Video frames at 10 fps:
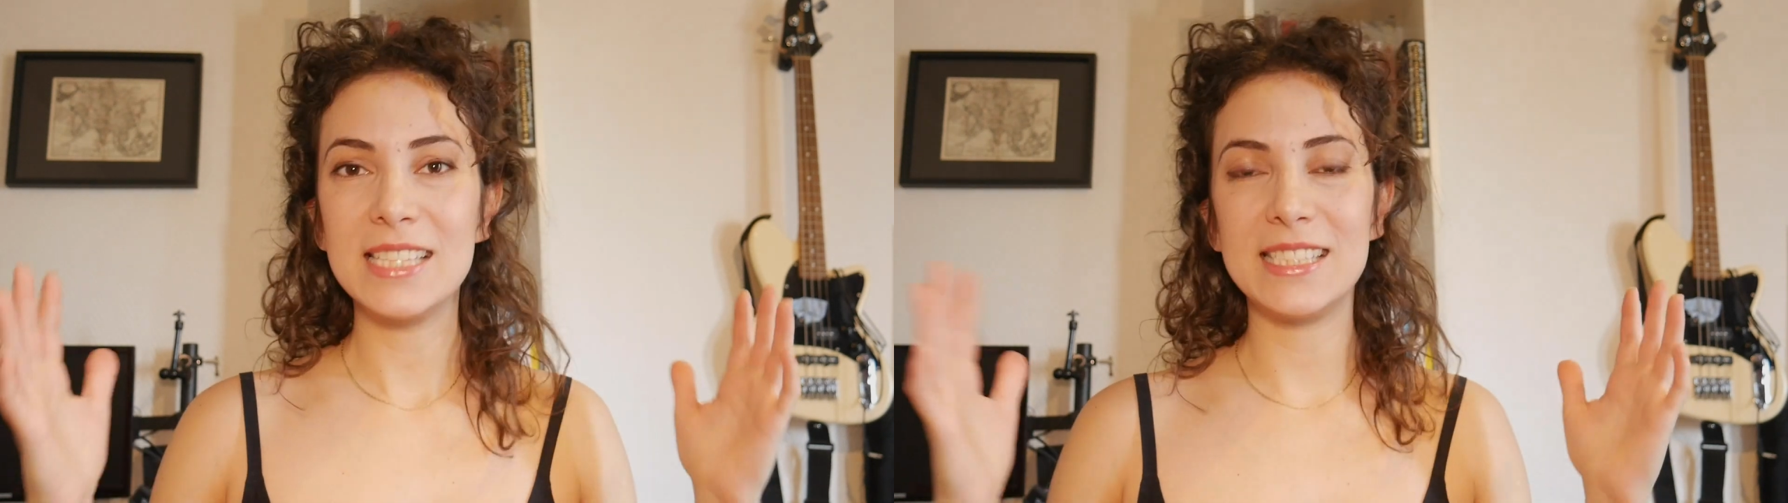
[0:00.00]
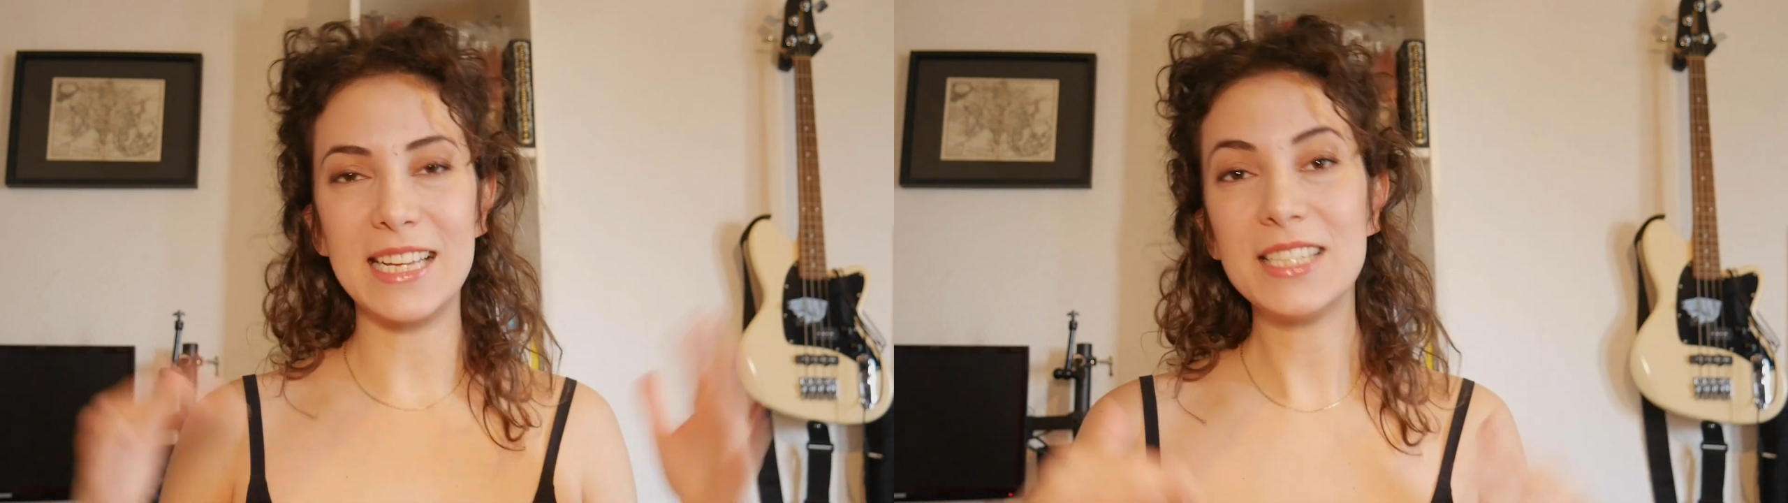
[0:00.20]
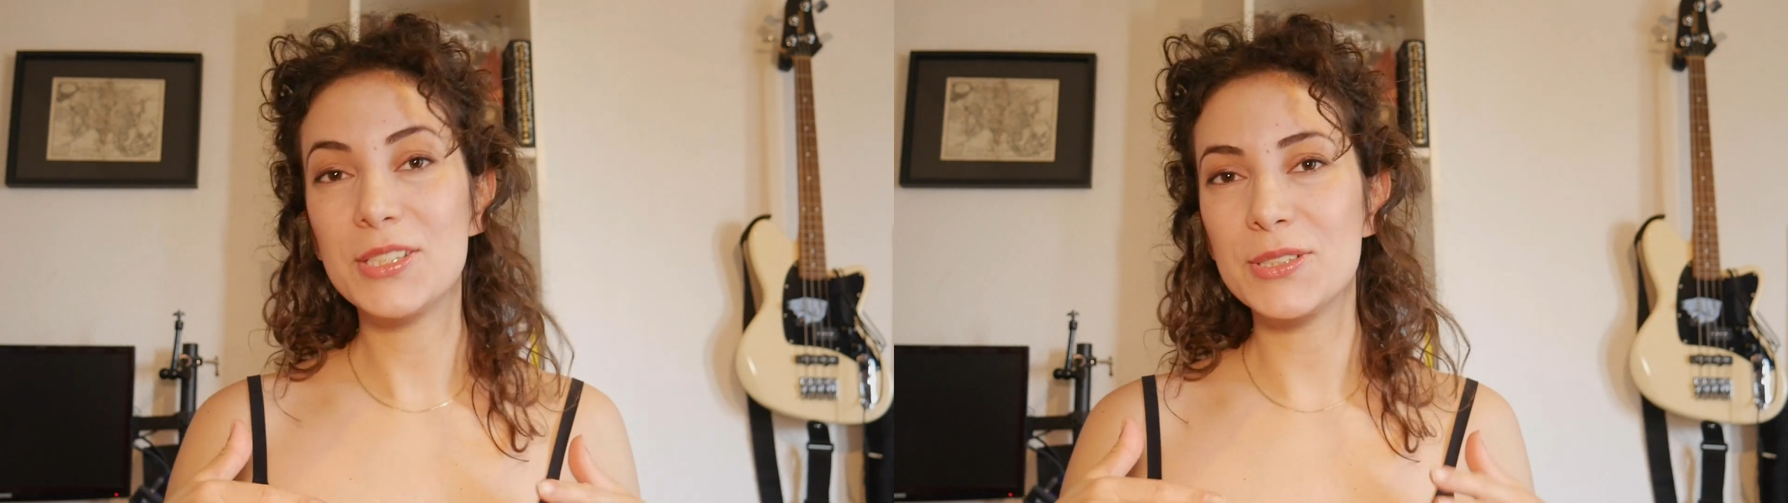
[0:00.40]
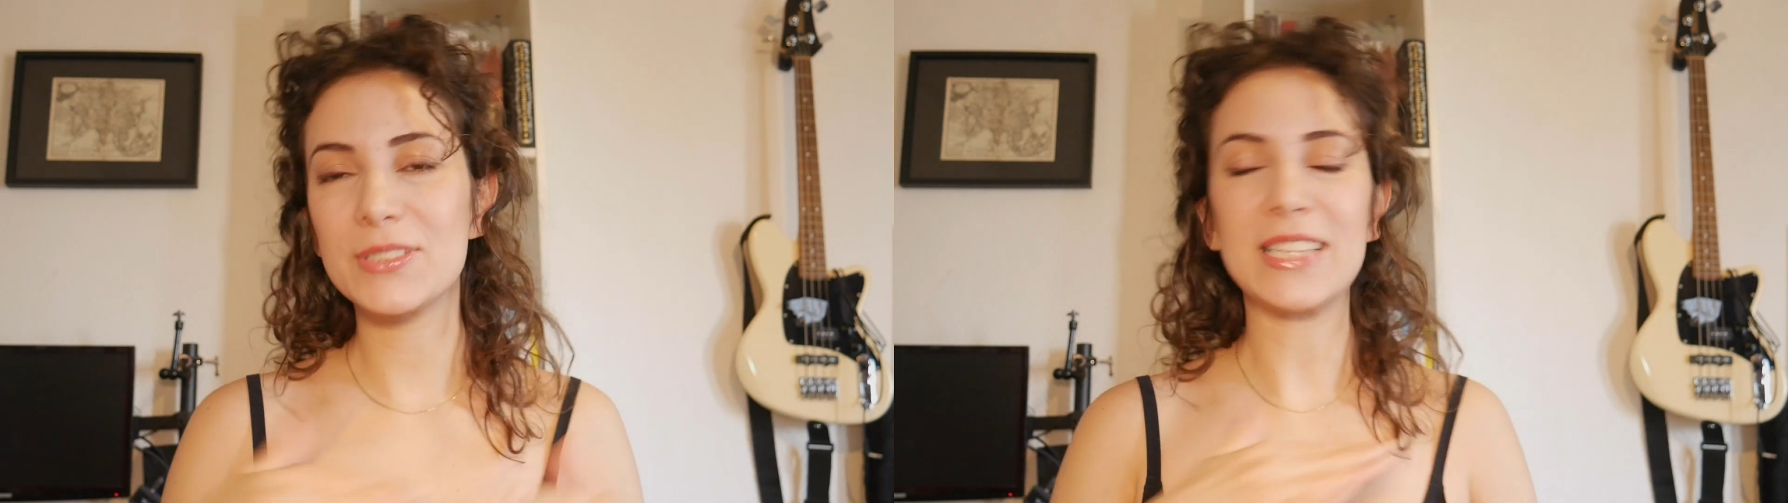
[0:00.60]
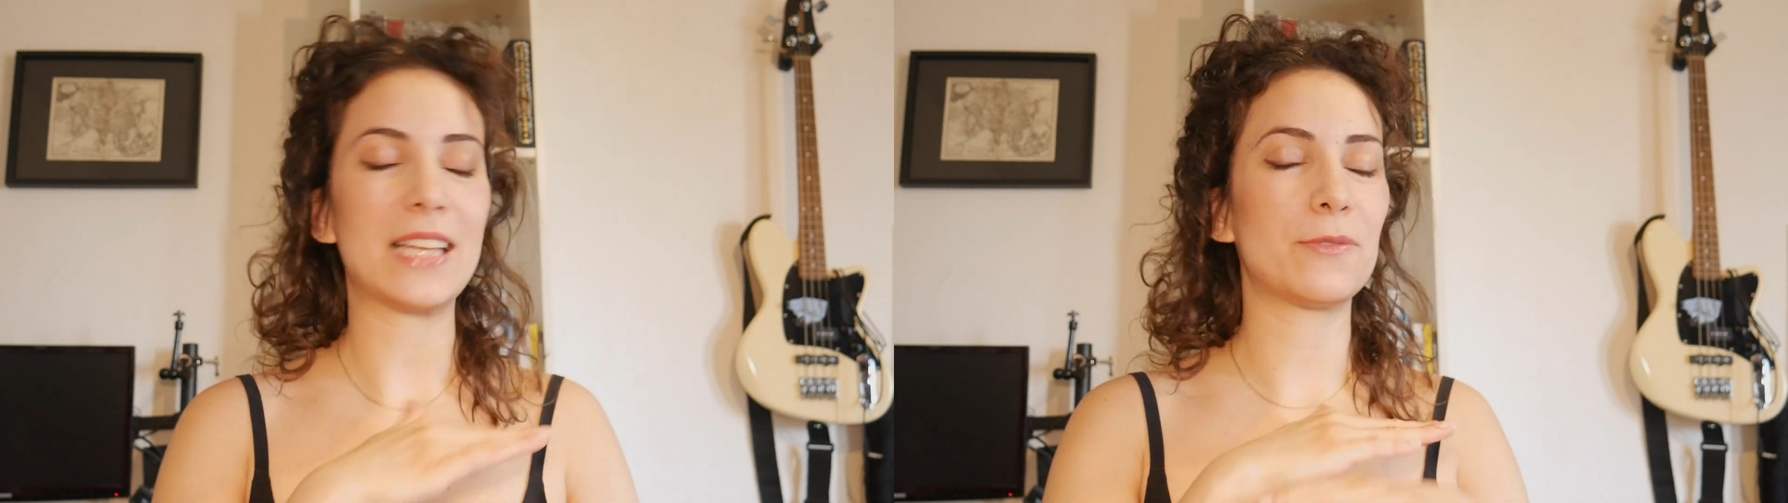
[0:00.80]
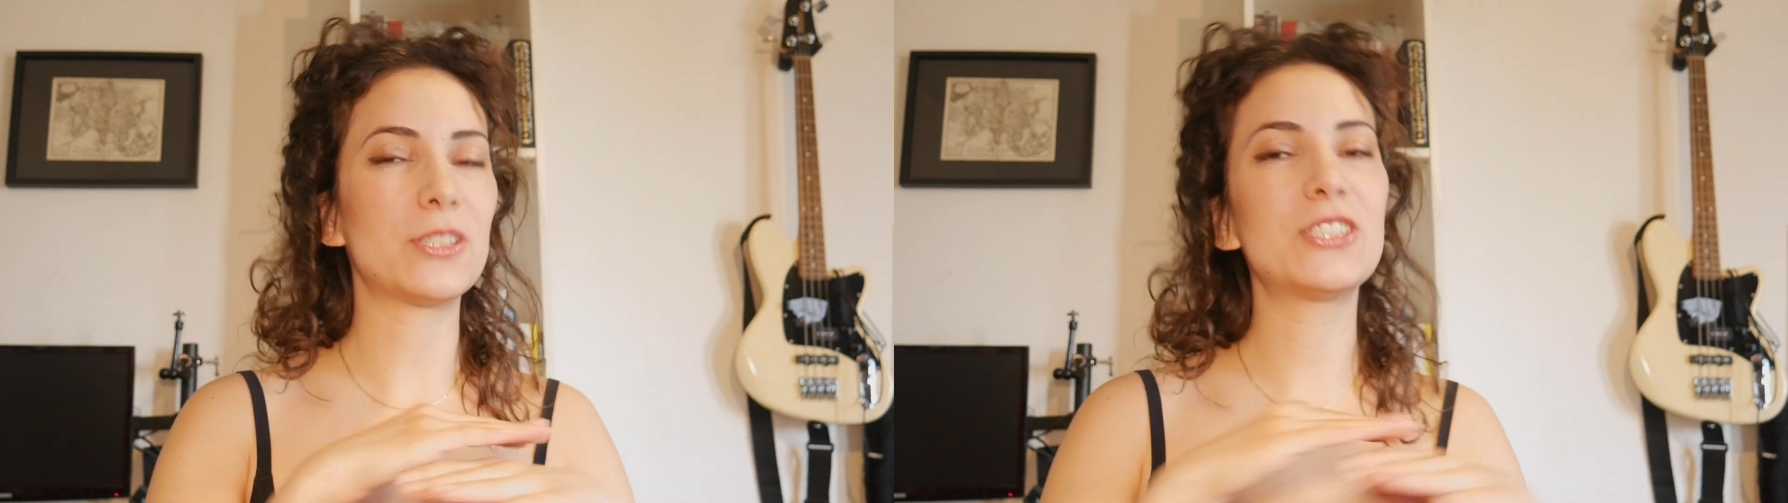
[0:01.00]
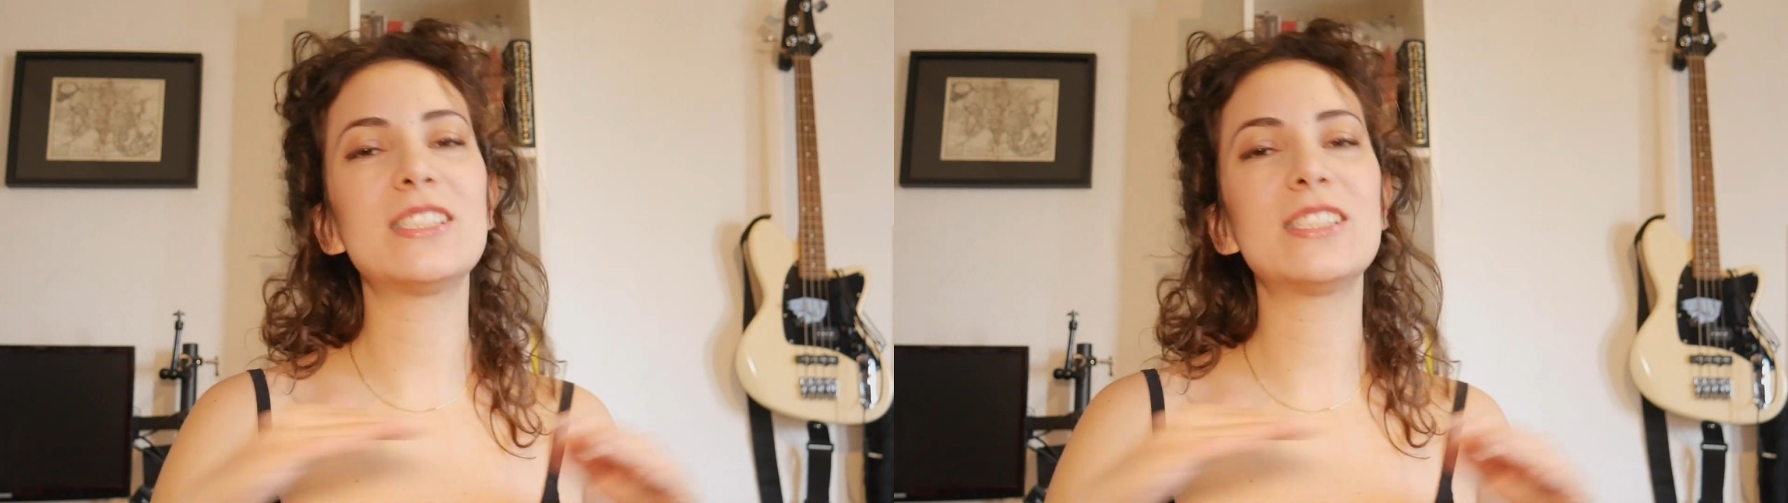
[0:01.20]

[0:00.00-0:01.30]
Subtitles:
stay tuned and watch